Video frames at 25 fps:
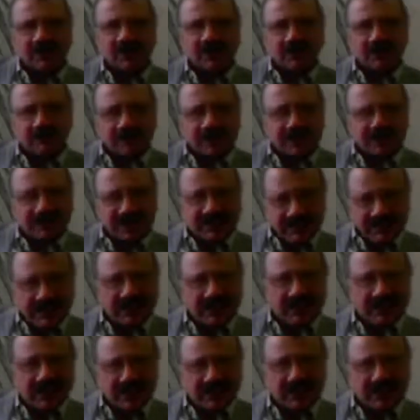So it is a
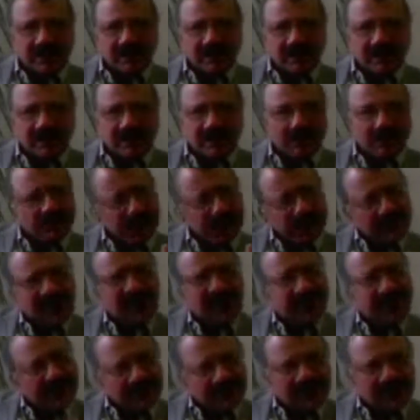new drug,
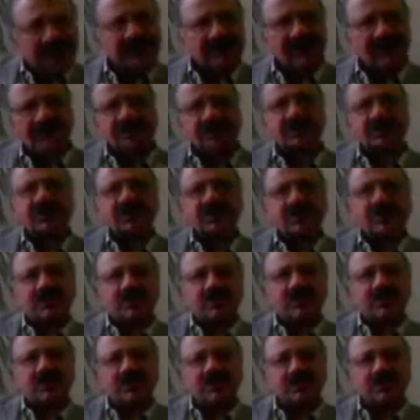but Indian firms can
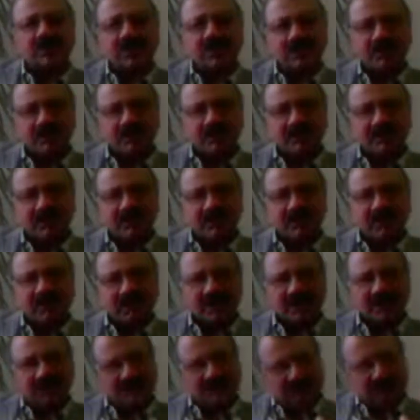continue to produce it
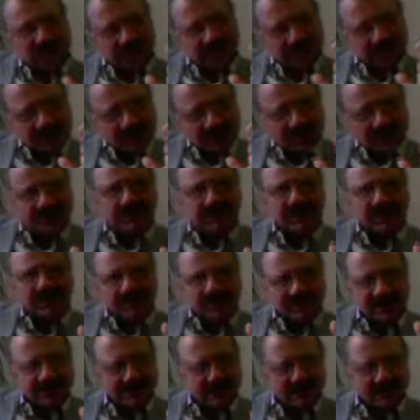because the
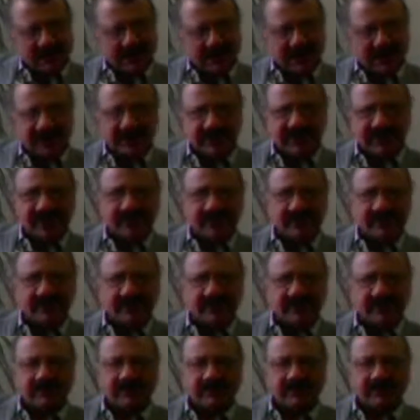patent is before
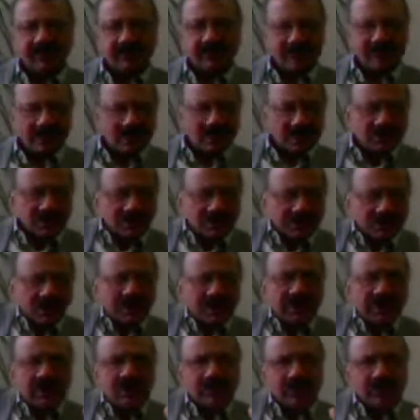1995. So
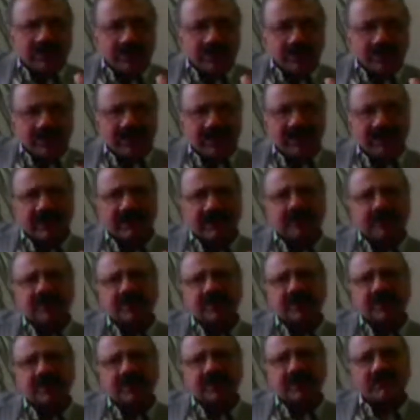new chemical
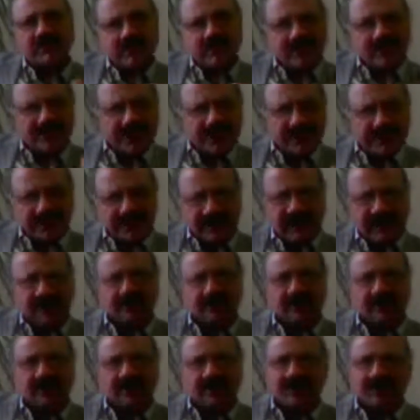entity before
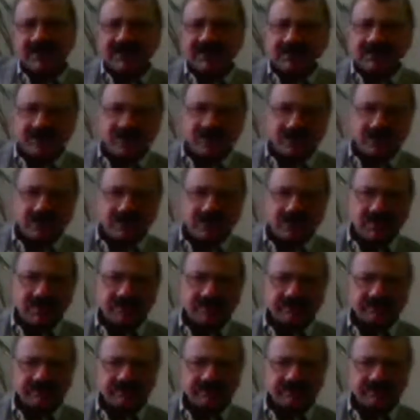1995, there is no problem.